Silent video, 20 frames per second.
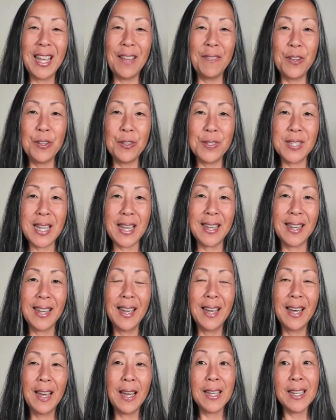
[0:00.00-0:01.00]
If you say,
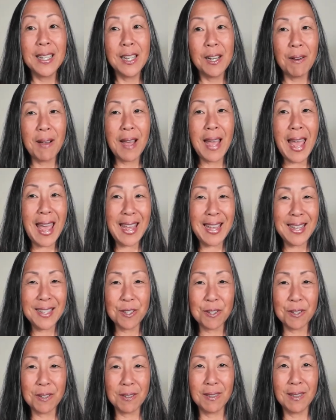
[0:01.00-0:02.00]
you know, hey,
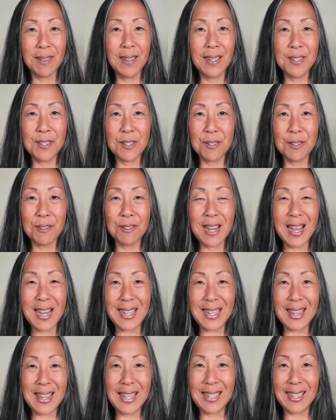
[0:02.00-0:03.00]
is there
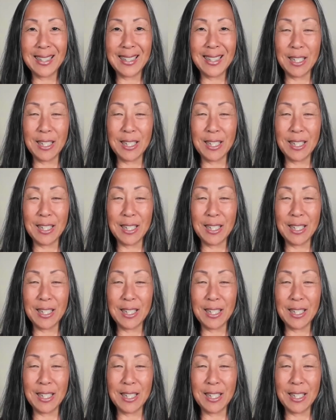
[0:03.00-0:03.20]
anything,